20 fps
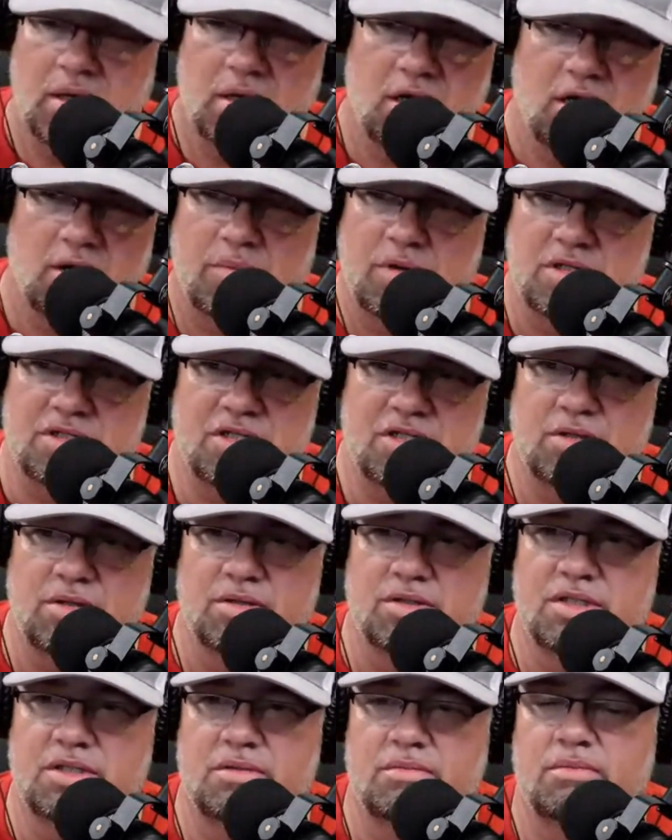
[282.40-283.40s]
a bunch of
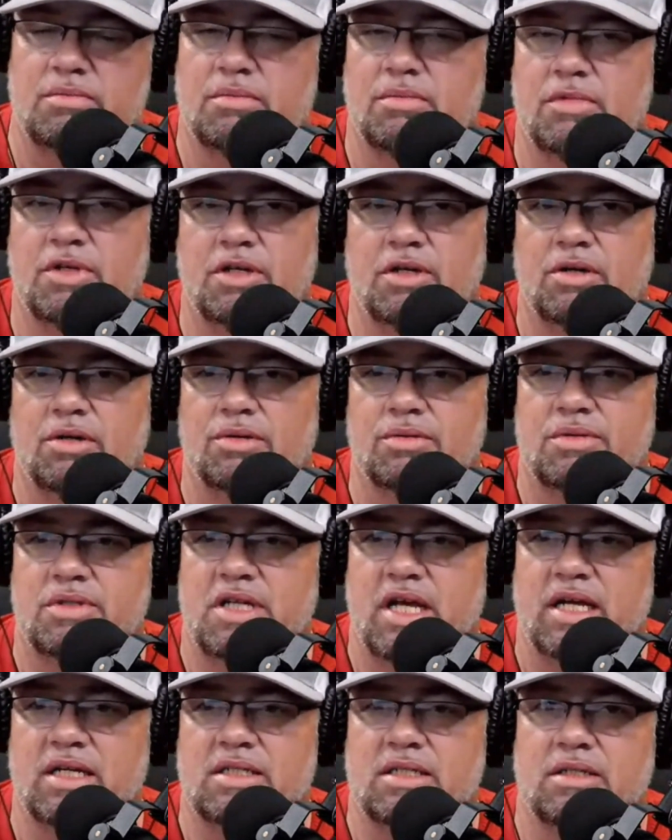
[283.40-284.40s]
those, you know,
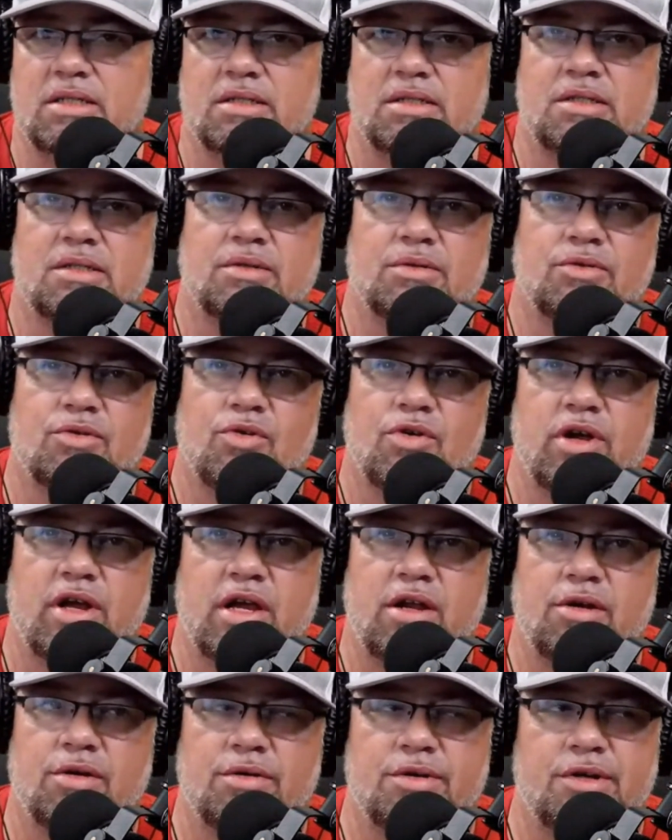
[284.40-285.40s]
Texas
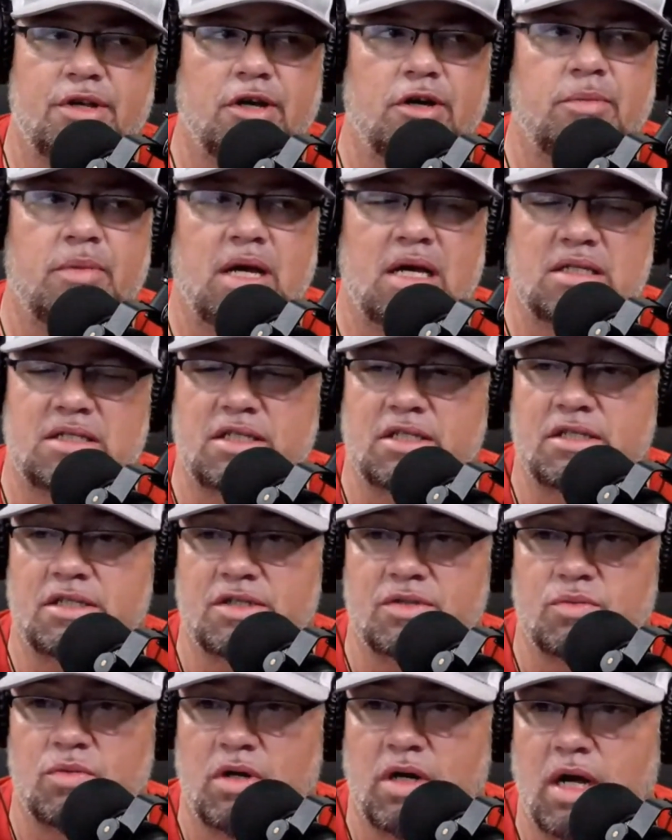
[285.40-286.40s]
creator dumbasses
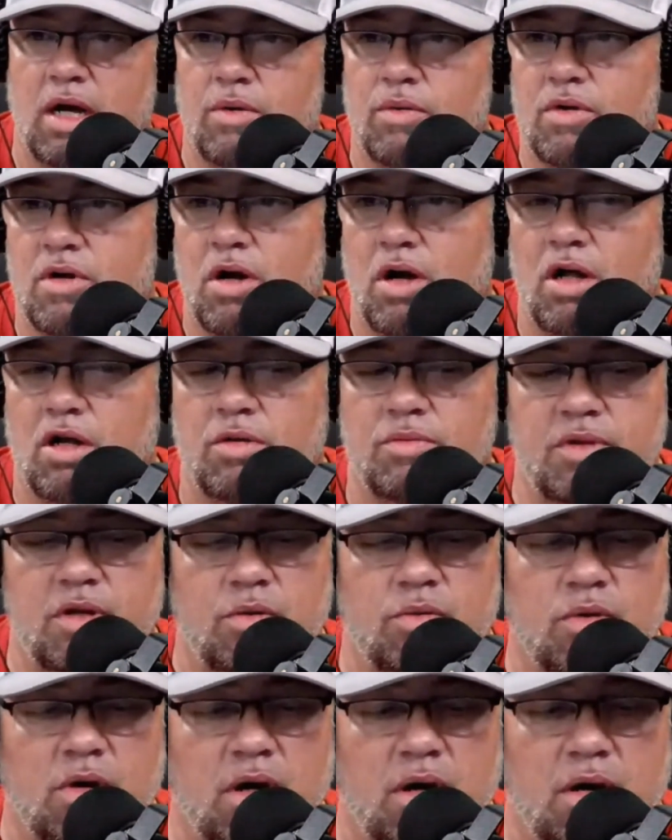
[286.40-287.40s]
is what I would call them that
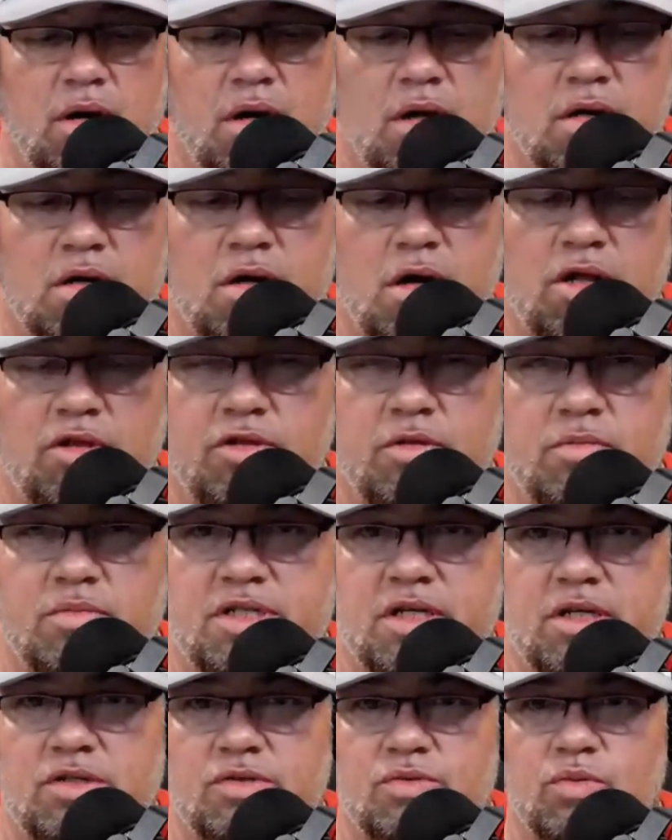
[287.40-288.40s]
were uh, calling
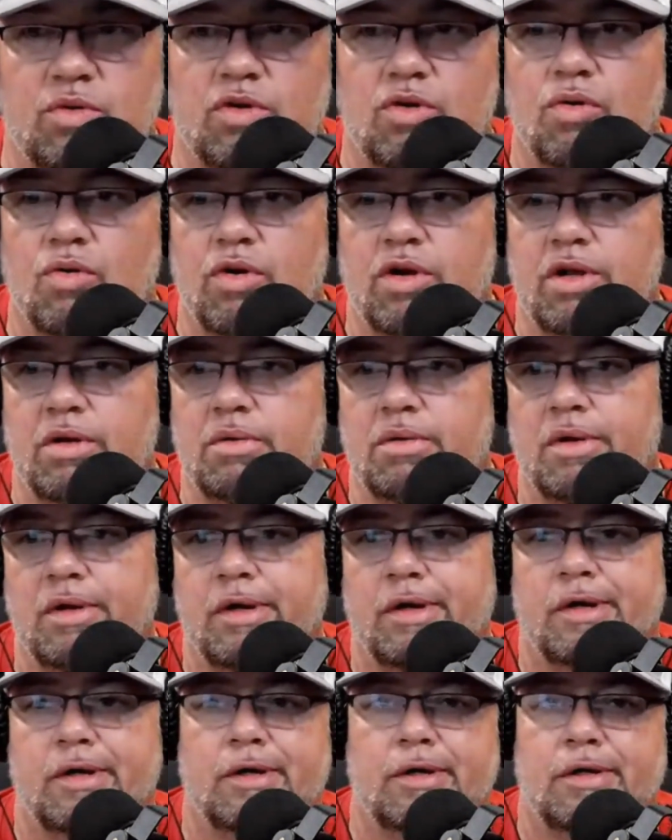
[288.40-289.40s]
themselves recruiting
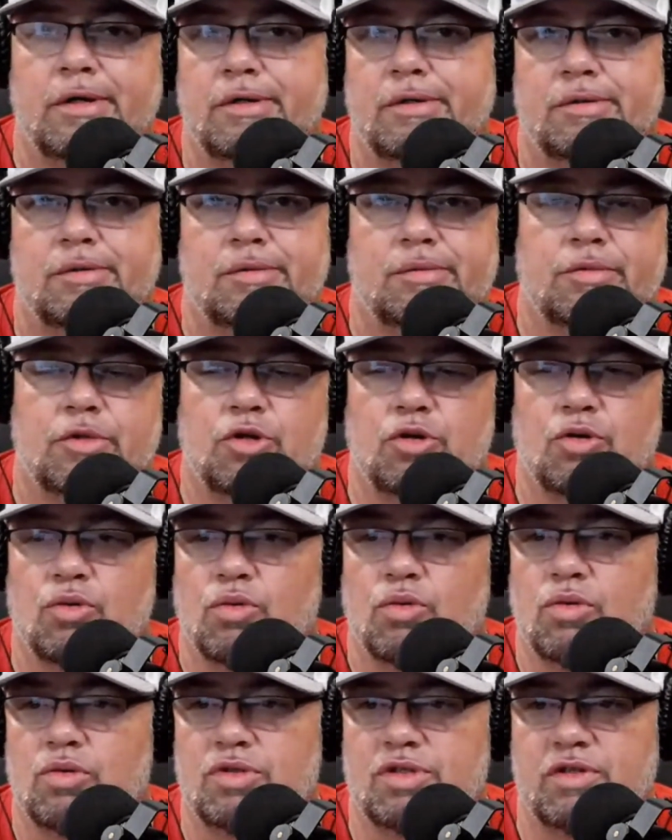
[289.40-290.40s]

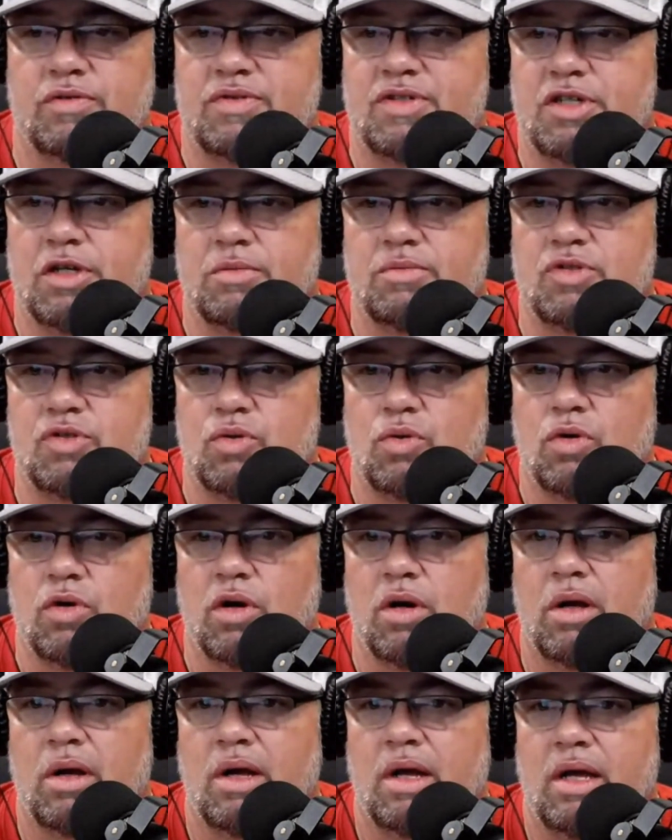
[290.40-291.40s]
gurus of some
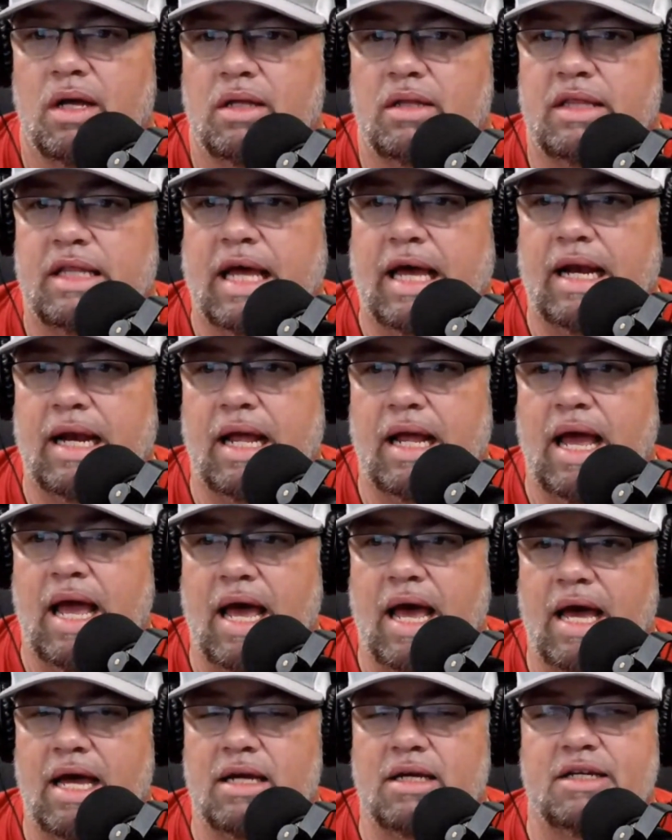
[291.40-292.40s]
sort that
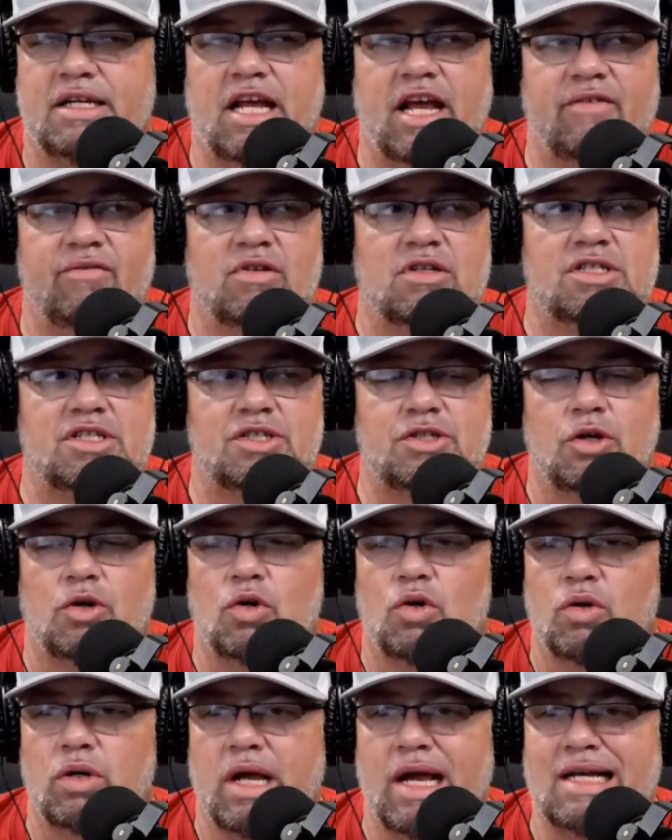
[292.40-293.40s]
had David
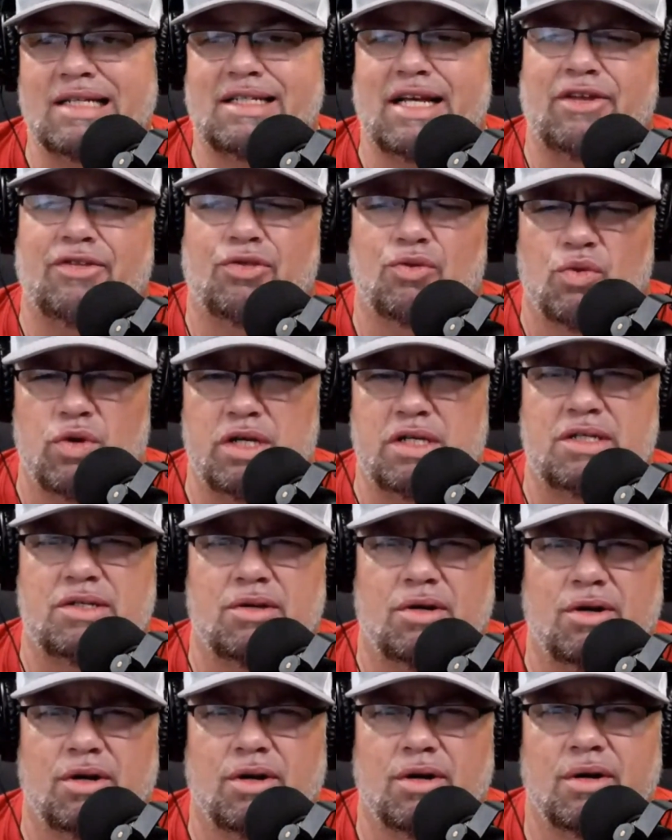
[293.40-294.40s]
Stone as a three
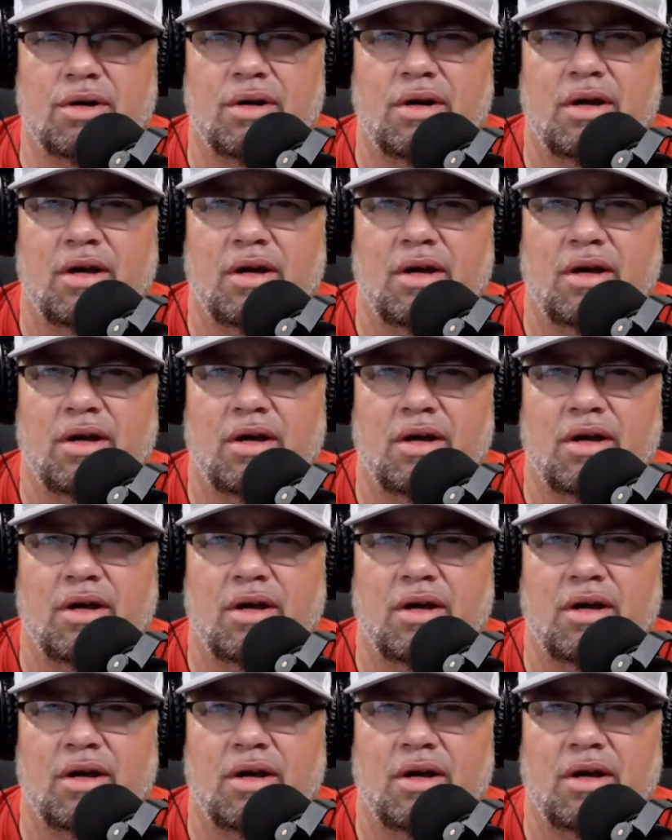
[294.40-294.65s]
star